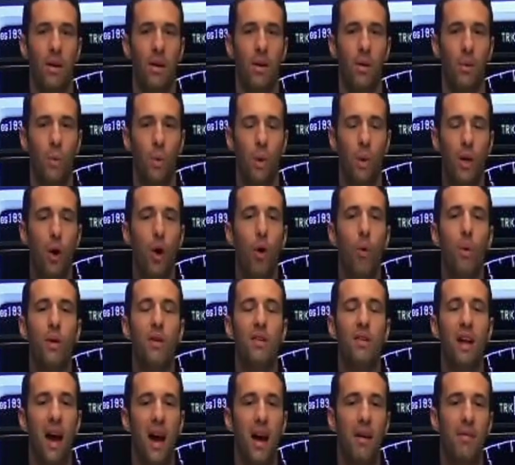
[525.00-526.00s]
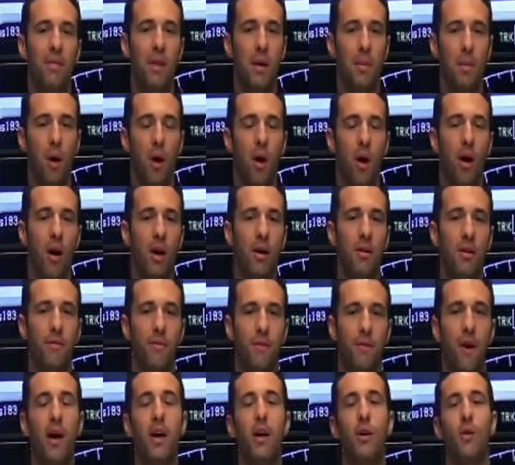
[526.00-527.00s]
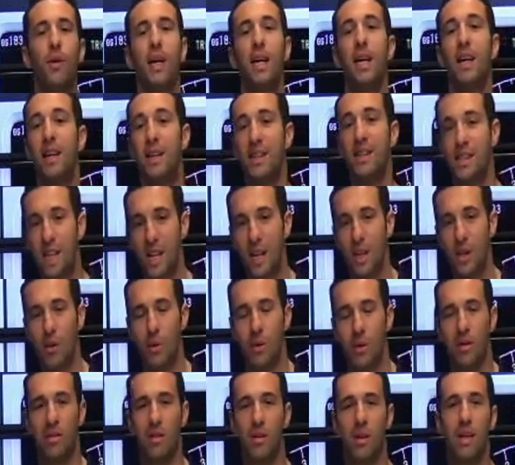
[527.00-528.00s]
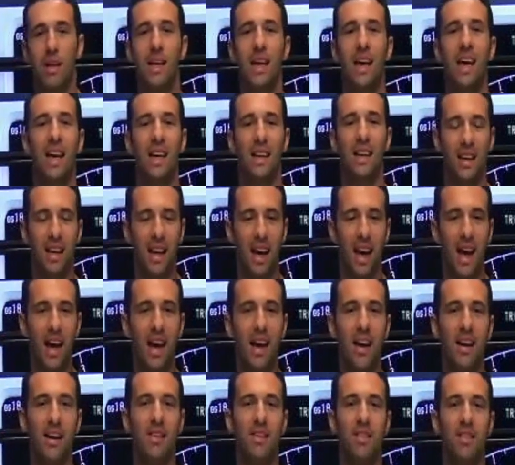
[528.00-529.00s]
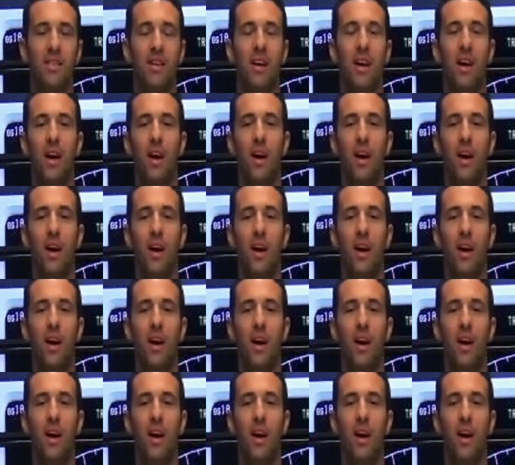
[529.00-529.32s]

we always have them on firing continuously in case